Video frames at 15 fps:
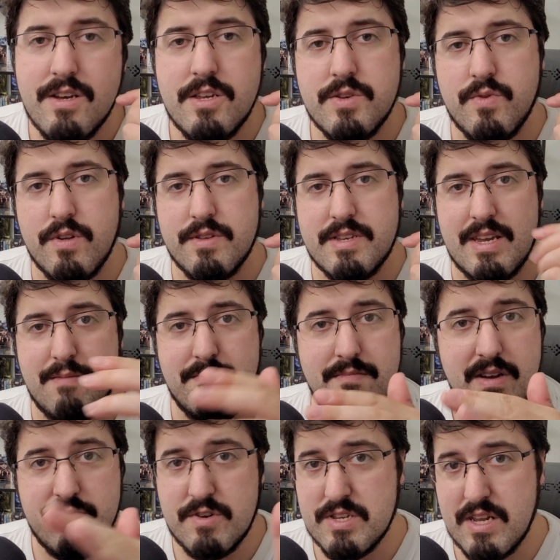Well, the same.
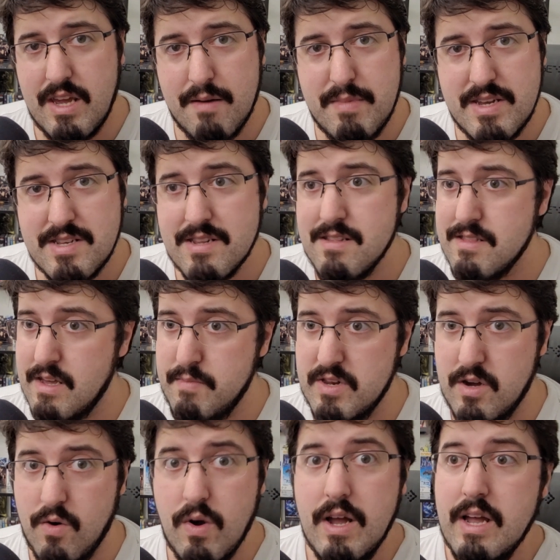If there's anything I missed, let me
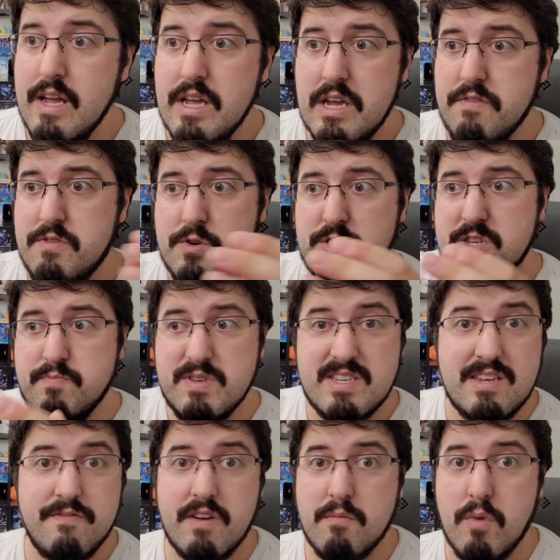know. If there's
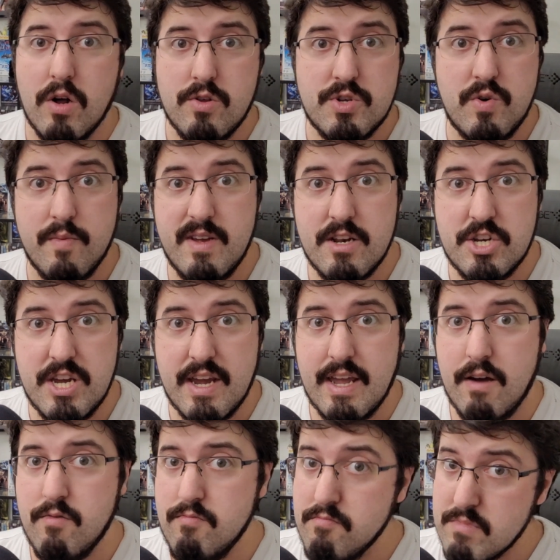specific models you want me to check
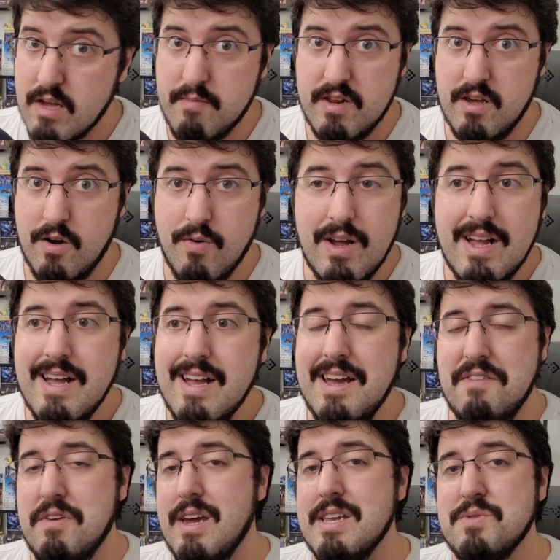out, let me know. And
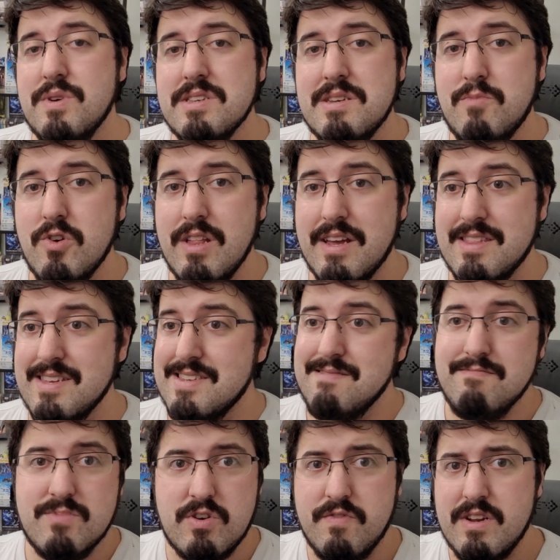if you guys want to see more like this,
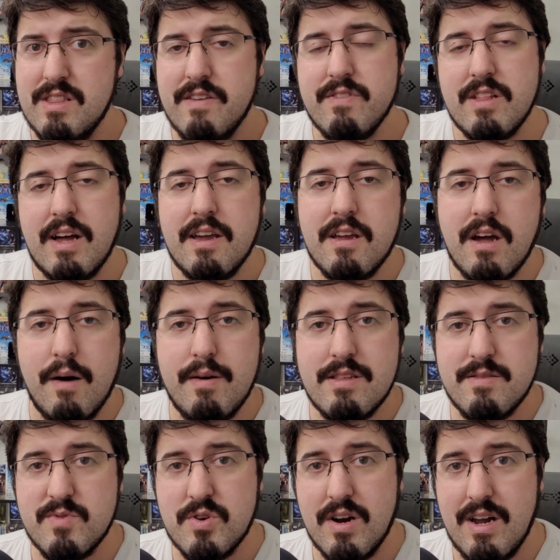don't forget to leave a like, comment, and
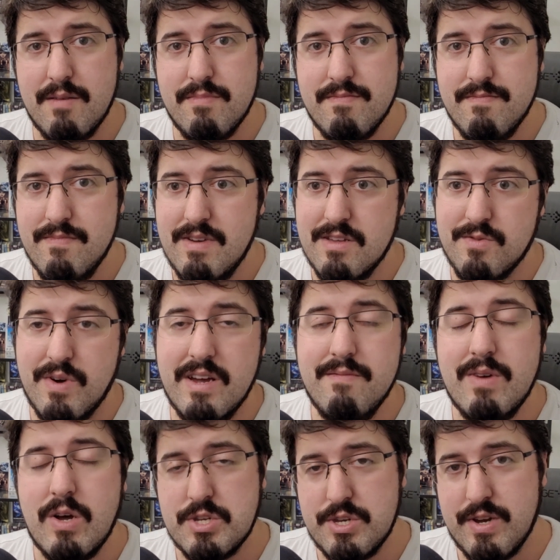subscribe. Either way,
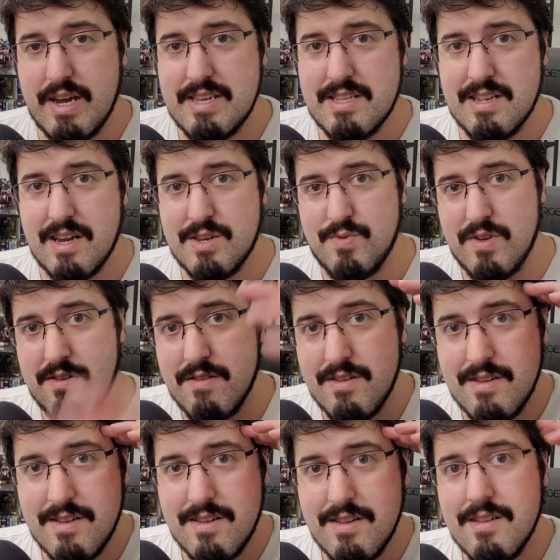I'll see you guys in the next one.
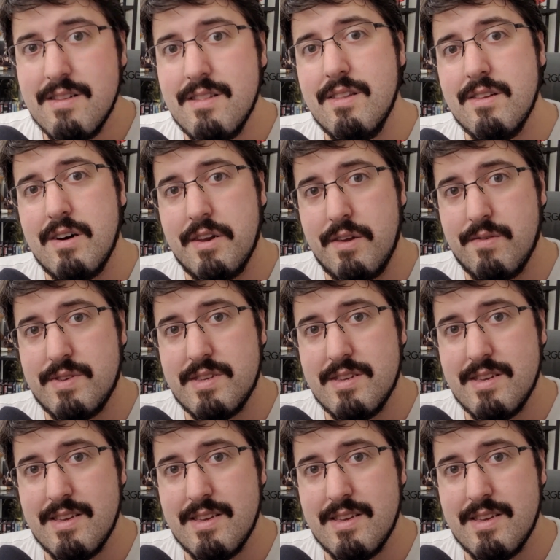Adios.